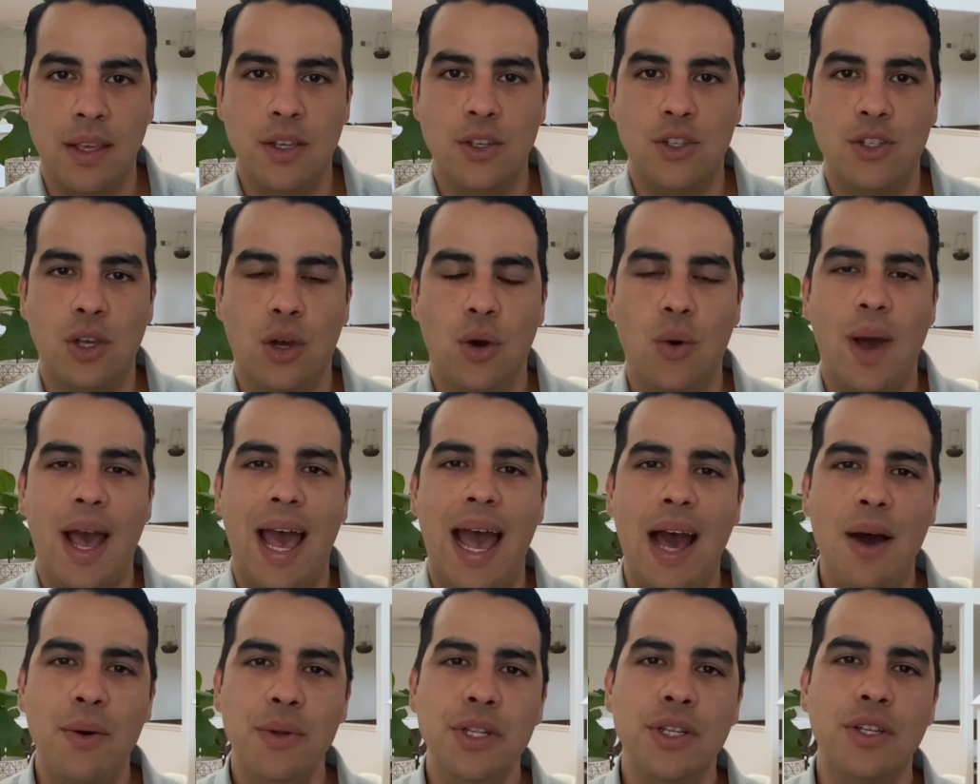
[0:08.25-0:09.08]
So
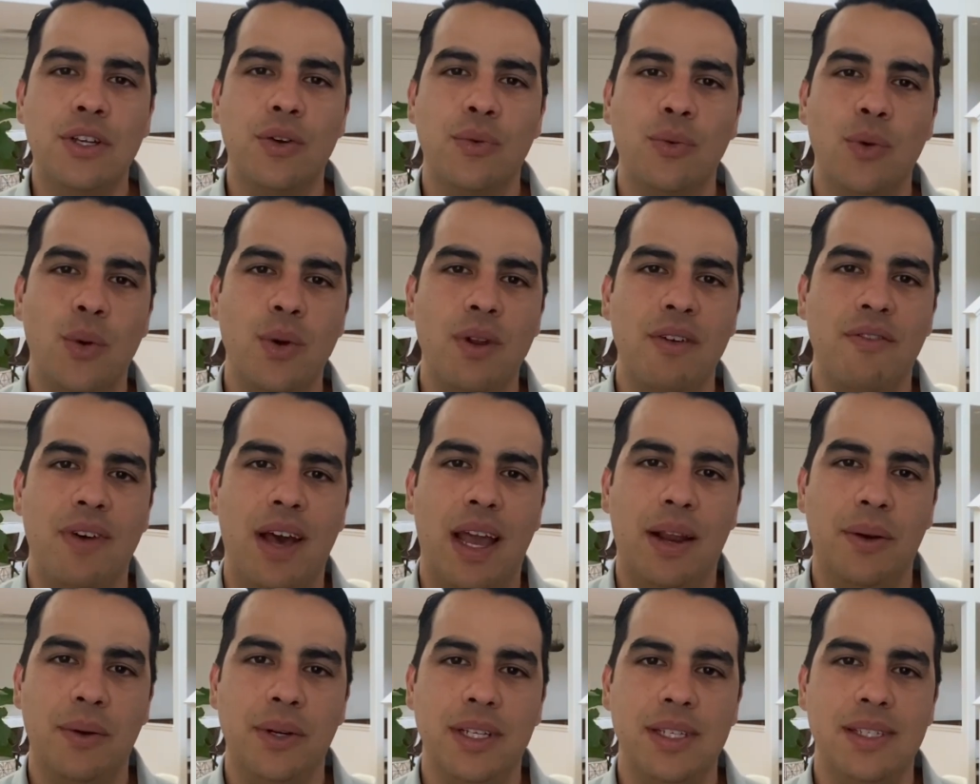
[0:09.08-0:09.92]
how did
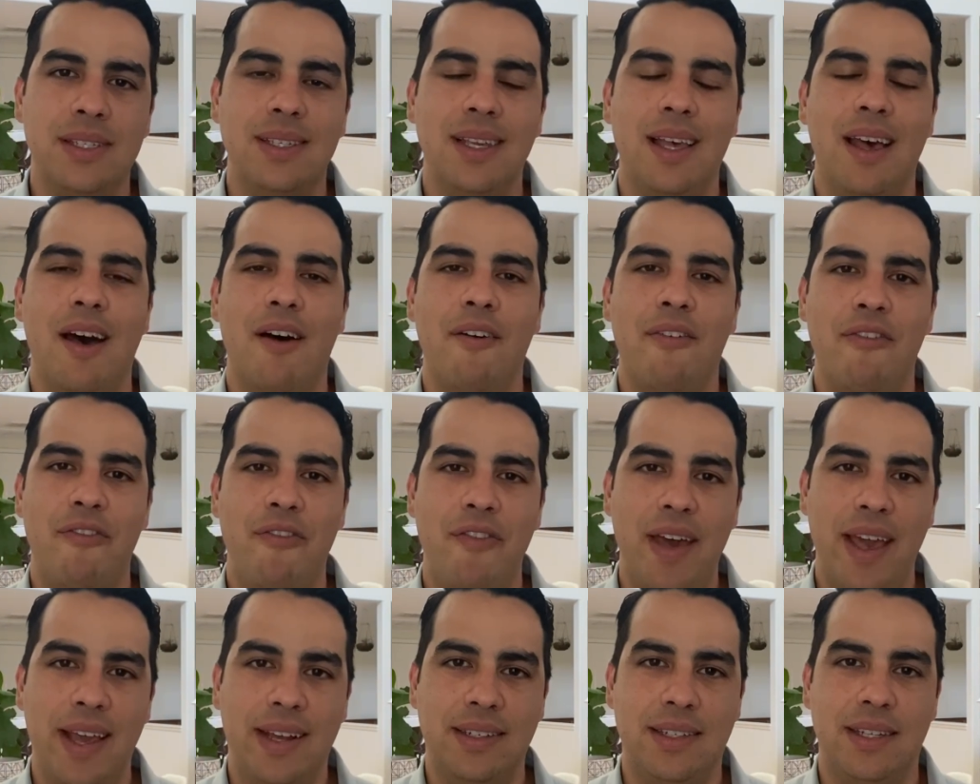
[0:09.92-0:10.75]
coronavirus
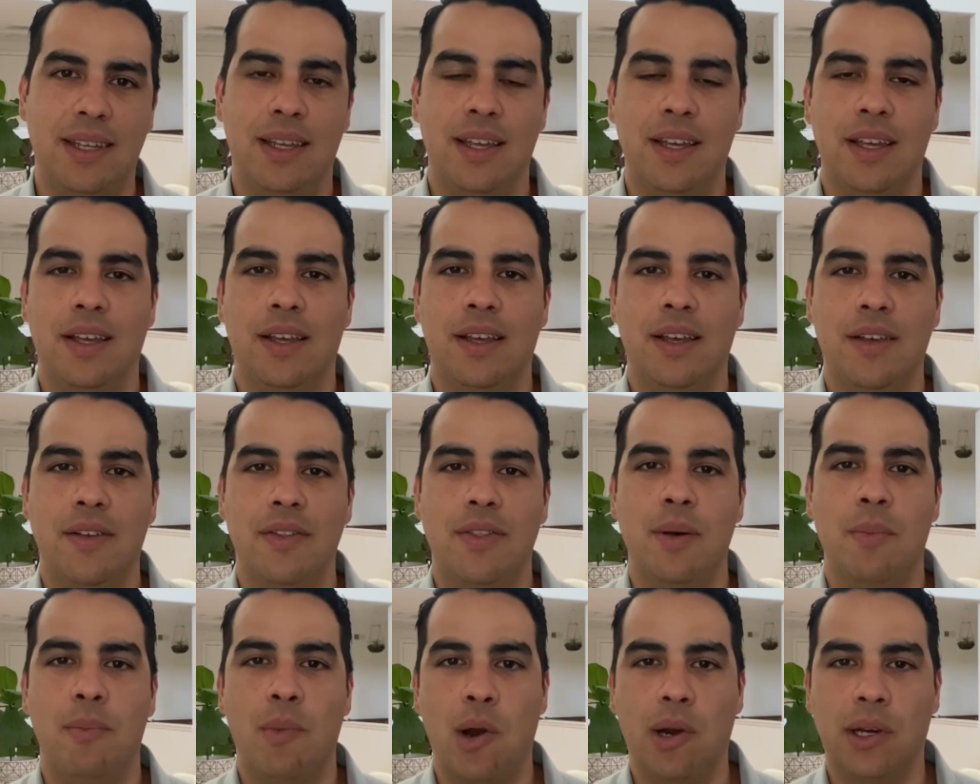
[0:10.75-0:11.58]
affect
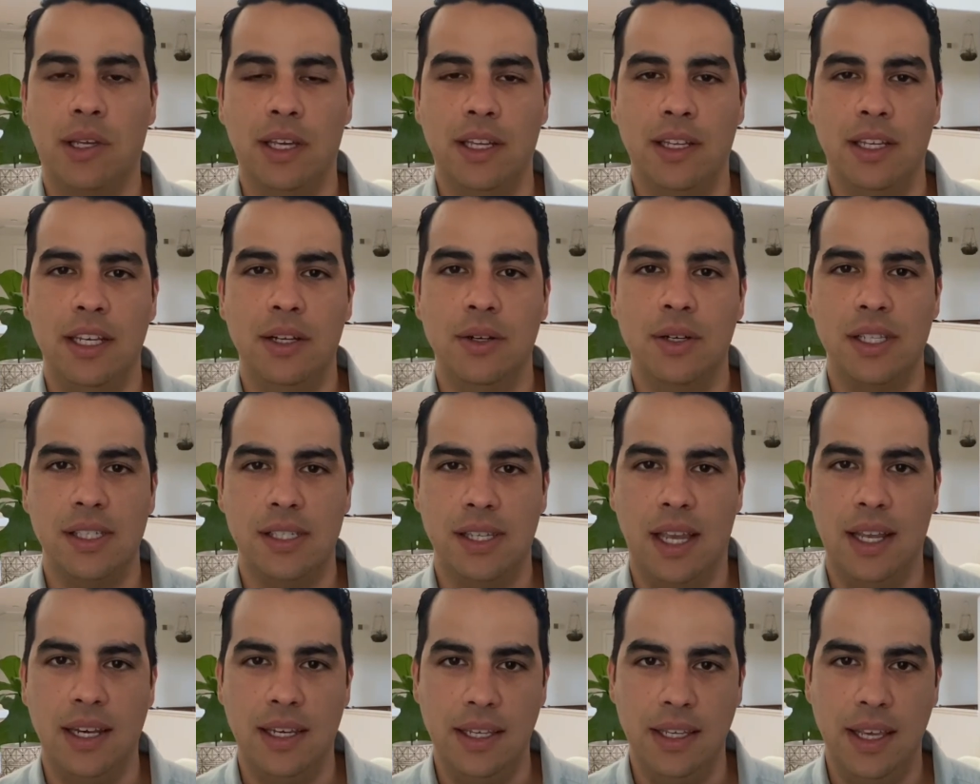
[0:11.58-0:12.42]
the market here in
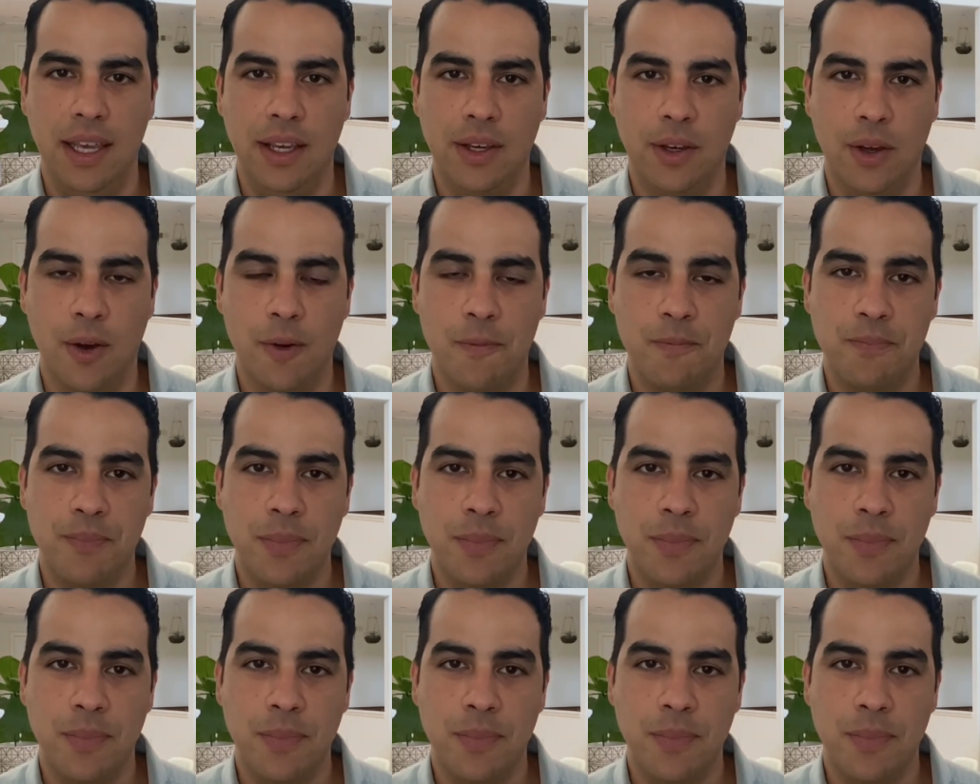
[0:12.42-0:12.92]
San Diego?